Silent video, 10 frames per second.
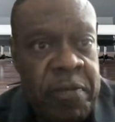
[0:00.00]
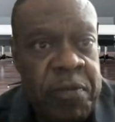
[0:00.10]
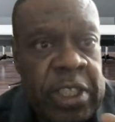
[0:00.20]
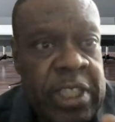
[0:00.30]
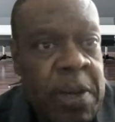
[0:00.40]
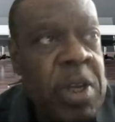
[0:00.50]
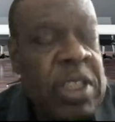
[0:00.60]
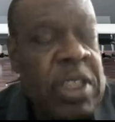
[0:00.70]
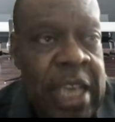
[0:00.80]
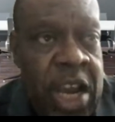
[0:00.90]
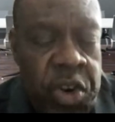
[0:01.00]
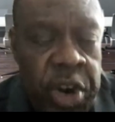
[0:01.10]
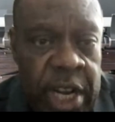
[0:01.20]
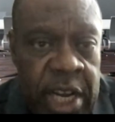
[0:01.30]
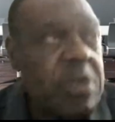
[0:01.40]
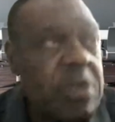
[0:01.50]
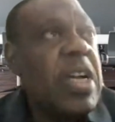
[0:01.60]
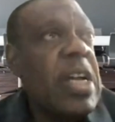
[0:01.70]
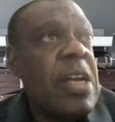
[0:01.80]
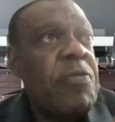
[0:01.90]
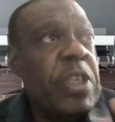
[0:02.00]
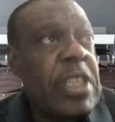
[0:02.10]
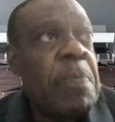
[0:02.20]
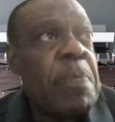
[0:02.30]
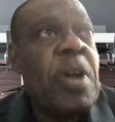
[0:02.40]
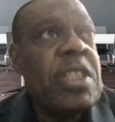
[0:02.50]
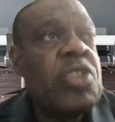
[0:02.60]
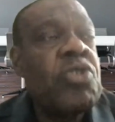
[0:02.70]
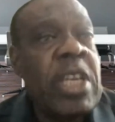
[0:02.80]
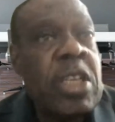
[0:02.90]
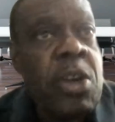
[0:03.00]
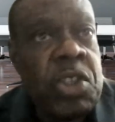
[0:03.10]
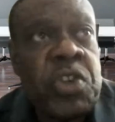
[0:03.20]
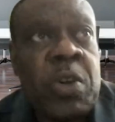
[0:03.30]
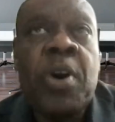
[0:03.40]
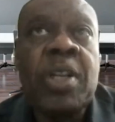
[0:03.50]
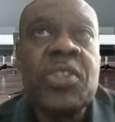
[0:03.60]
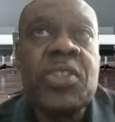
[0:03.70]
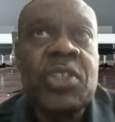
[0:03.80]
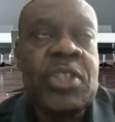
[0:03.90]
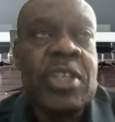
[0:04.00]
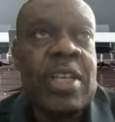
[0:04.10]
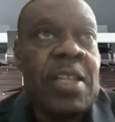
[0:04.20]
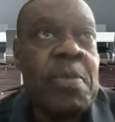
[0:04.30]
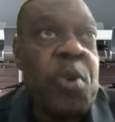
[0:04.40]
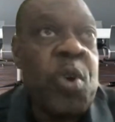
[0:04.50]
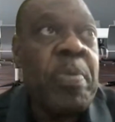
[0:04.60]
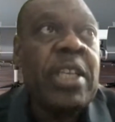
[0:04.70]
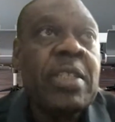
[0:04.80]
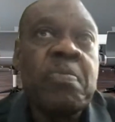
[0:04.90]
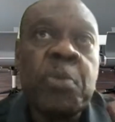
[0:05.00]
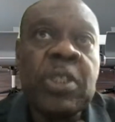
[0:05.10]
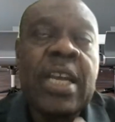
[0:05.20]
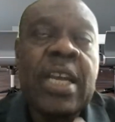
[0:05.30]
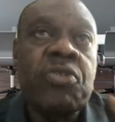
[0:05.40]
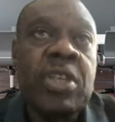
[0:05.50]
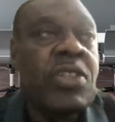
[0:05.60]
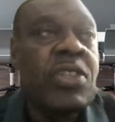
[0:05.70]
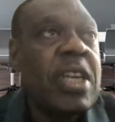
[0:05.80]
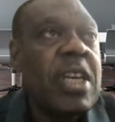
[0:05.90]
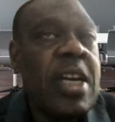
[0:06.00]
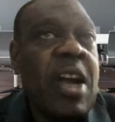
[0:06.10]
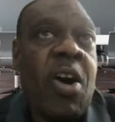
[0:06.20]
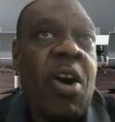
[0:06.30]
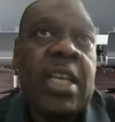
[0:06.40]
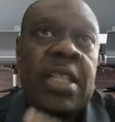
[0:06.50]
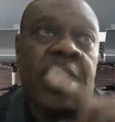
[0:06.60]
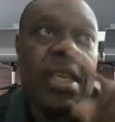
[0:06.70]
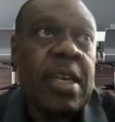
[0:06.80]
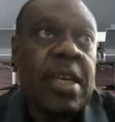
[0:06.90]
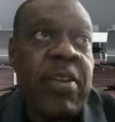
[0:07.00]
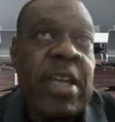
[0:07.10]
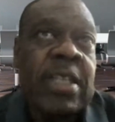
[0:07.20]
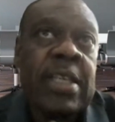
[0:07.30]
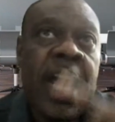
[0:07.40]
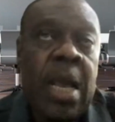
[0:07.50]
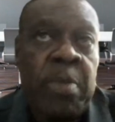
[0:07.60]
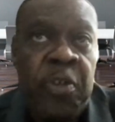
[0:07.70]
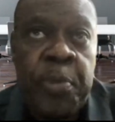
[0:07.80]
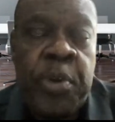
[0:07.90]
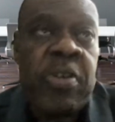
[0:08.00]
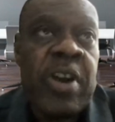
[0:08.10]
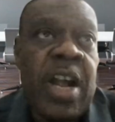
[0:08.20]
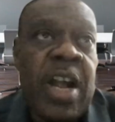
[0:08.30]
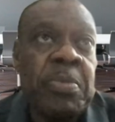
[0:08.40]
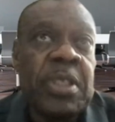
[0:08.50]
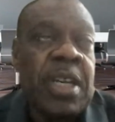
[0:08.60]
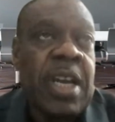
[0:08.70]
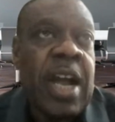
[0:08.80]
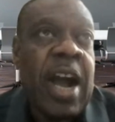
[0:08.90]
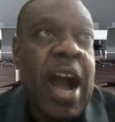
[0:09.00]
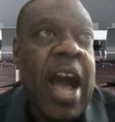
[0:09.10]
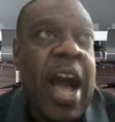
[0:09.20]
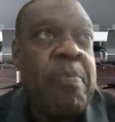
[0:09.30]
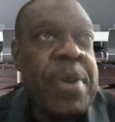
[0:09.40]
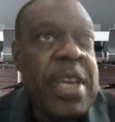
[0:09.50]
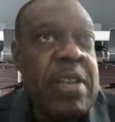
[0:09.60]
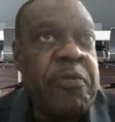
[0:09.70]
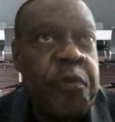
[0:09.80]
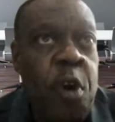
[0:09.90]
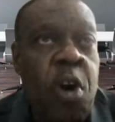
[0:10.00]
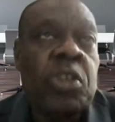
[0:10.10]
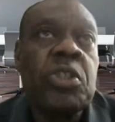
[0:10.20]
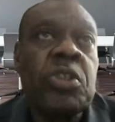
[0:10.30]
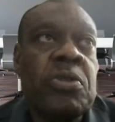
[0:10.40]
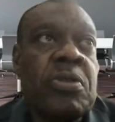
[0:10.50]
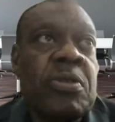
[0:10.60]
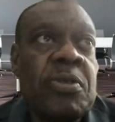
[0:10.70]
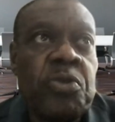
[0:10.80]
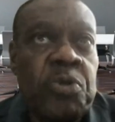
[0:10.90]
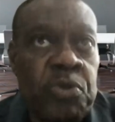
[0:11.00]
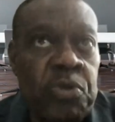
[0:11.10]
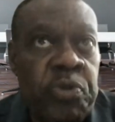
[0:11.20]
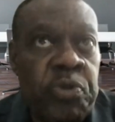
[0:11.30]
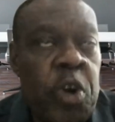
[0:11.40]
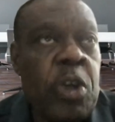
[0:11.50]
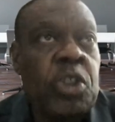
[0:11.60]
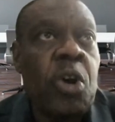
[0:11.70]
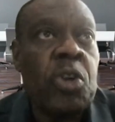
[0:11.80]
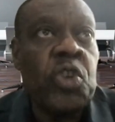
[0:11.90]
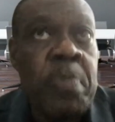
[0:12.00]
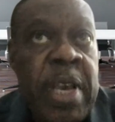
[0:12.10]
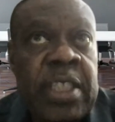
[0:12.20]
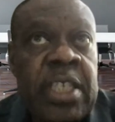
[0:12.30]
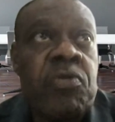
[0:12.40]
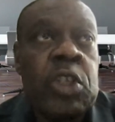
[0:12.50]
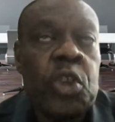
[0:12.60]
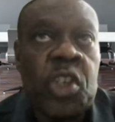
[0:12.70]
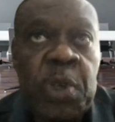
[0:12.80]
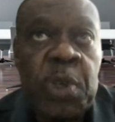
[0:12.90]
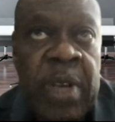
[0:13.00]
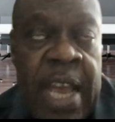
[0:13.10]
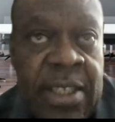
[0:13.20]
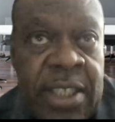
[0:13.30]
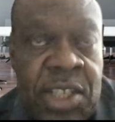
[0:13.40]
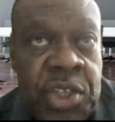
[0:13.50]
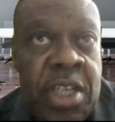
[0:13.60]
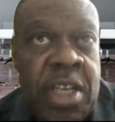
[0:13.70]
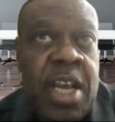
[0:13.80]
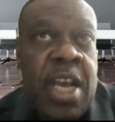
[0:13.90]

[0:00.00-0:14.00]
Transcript: Fiscal policies are critical. Fiscal policies to the industrial policies. At the moment, most countries under the current IMF programs are being forced to focus on domestic resource mobilization.